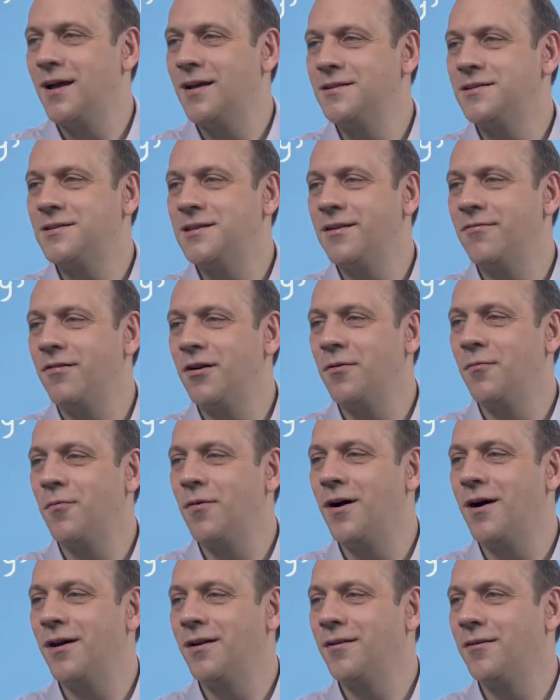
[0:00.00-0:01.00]
0,
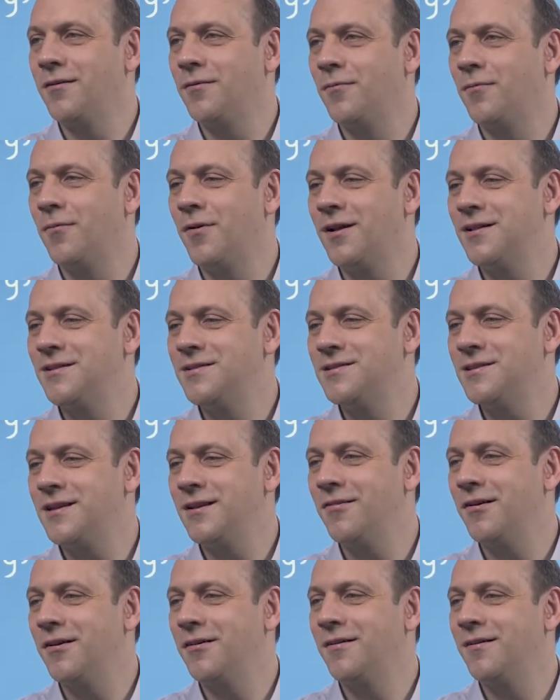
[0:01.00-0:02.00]
1, 1,
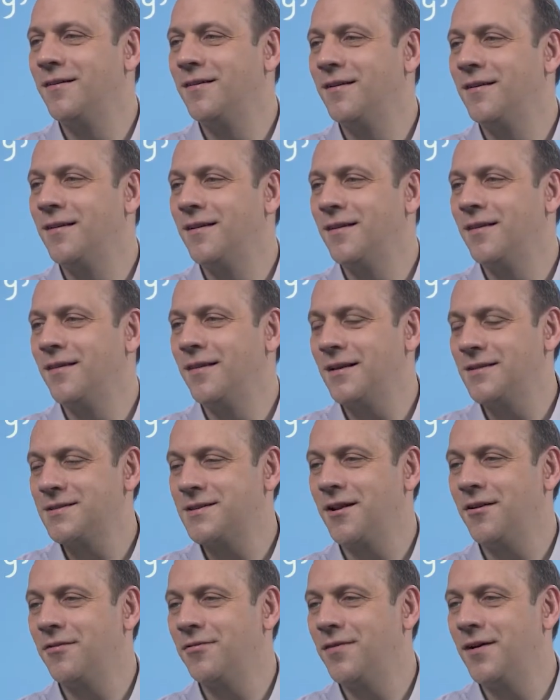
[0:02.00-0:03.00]
0. That's
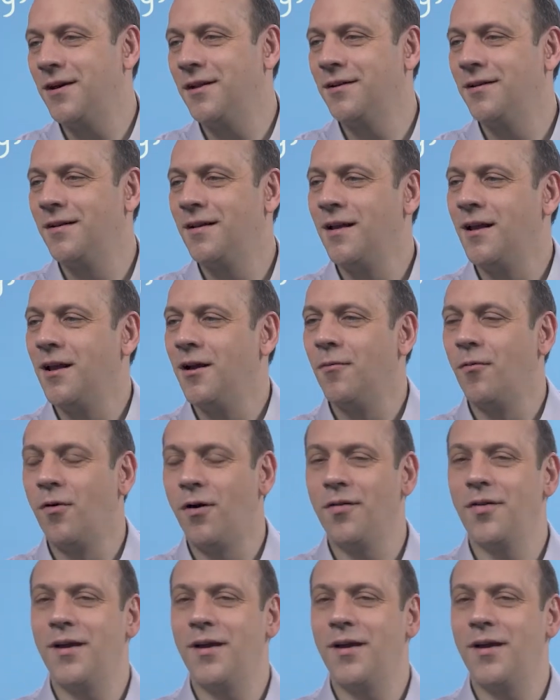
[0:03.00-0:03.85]
kind of fun. What